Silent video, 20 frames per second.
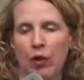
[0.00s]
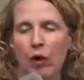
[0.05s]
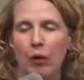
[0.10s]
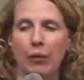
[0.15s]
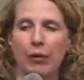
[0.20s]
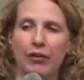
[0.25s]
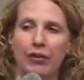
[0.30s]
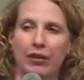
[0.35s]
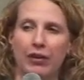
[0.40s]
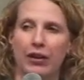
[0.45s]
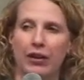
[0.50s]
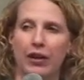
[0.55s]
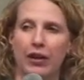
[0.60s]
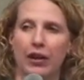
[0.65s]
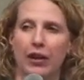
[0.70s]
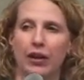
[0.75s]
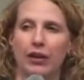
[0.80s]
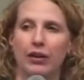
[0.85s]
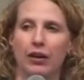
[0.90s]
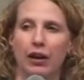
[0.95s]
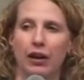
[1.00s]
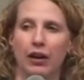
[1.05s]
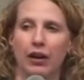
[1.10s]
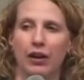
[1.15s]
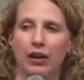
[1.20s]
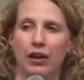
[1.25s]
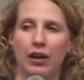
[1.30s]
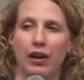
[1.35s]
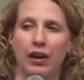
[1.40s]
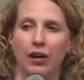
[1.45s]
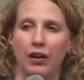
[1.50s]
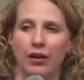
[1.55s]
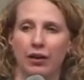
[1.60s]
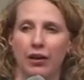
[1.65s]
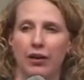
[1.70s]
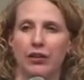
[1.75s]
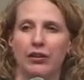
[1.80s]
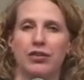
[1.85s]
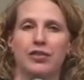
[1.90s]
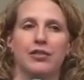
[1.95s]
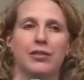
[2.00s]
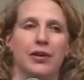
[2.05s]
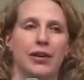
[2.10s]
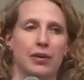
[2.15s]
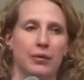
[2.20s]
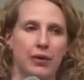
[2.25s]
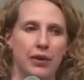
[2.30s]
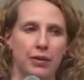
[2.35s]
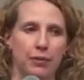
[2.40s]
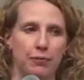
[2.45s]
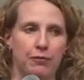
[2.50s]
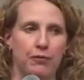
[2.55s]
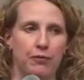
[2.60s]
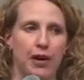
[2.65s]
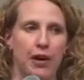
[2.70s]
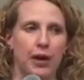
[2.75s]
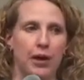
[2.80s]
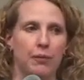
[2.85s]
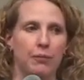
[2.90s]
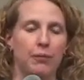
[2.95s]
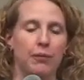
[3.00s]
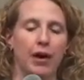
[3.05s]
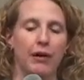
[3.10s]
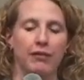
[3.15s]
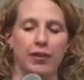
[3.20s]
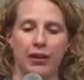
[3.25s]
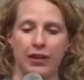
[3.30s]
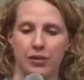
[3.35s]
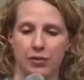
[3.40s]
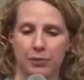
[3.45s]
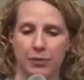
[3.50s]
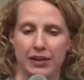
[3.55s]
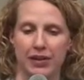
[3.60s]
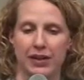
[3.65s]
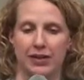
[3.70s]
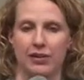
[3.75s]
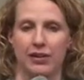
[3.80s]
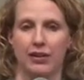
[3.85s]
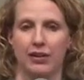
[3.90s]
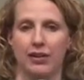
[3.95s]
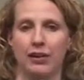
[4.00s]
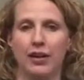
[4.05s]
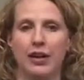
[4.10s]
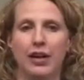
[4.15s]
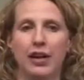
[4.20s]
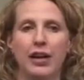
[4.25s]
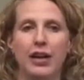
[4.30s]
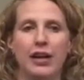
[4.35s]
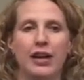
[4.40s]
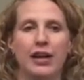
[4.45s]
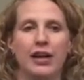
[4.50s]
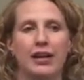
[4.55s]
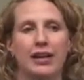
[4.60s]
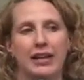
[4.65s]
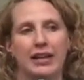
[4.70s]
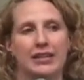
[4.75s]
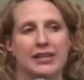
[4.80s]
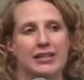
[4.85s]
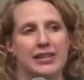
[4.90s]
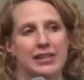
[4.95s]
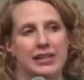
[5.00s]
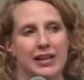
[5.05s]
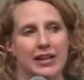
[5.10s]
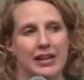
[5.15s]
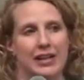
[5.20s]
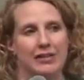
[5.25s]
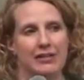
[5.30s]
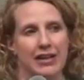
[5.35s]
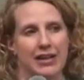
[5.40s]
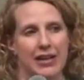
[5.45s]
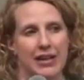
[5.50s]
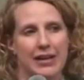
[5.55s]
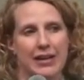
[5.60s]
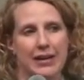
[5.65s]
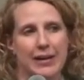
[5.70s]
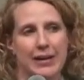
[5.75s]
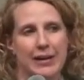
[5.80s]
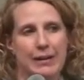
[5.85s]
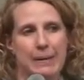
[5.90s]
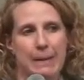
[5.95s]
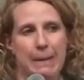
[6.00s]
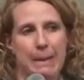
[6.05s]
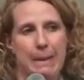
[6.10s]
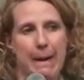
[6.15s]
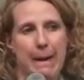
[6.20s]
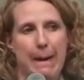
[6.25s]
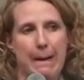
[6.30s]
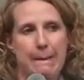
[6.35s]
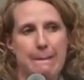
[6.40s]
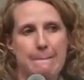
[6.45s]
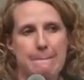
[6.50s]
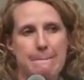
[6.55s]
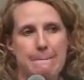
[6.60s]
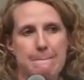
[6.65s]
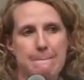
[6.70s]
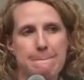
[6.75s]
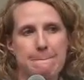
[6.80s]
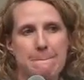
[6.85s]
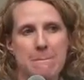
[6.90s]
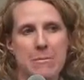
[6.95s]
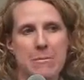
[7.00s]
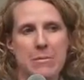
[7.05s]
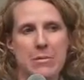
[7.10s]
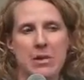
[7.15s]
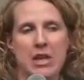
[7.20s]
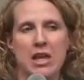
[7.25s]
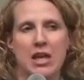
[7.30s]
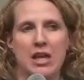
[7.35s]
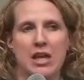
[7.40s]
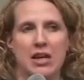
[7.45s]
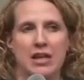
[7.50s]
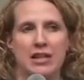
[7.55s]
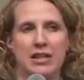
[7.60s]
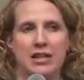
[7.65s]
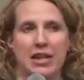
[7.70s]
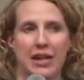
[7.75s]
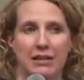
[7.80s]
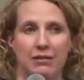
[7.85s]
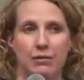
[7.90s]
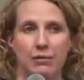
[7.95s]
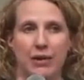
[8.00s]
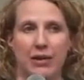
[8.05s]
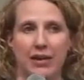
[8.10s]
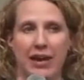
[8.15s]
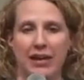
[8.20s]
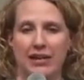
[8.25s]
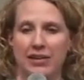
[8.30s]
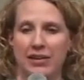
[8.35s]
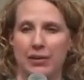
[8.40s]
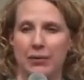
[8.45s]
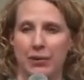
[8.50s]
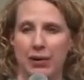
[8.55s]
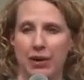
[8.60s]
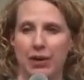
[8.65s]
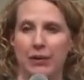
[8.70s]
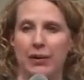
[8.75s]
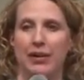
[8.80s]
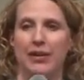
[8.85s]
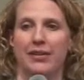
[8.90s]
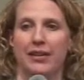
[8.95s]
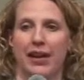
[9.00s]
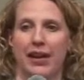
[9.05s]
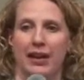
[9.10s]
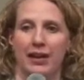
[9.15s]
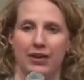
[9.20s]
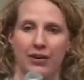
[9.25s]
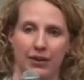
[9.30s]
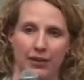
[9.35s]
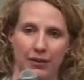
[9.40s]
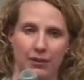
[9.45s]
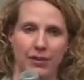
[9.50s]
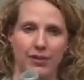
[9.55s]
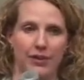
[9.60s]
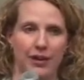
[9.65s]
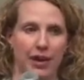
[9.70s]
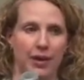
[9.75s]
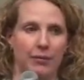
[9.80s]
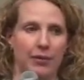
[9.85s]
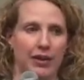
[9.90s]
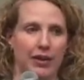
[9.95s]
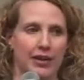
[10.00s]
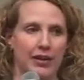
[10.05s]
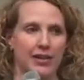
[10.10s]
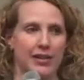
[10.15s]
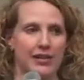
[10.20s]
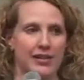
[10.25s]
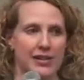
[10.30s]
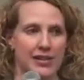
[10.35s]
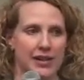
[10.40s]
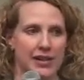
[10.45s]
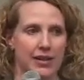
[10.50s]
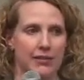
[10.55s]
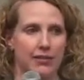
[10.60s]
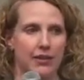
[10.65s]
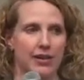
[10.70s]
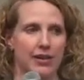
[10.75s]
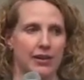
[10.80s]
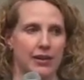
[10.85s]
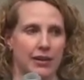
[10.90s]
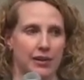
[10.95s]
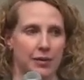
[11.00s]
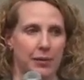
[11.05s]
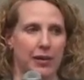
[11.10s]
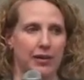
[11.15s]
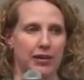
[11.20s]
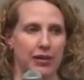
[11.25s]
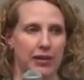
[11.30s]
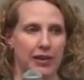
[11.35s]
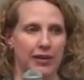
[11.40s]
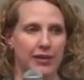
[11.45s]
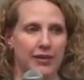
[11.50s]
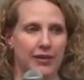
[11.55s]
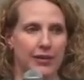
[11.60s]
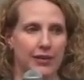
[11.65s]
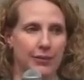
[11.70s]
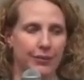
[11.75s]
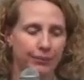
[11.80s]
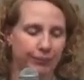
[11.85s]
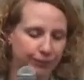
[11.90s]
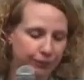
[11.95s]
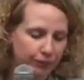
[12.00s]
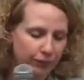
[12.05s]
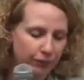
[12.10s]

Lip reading: almost a year on our own, just like with ovulation predictor kits and everything, and that when that didn't work, we decided it was time to see a fertility specialist.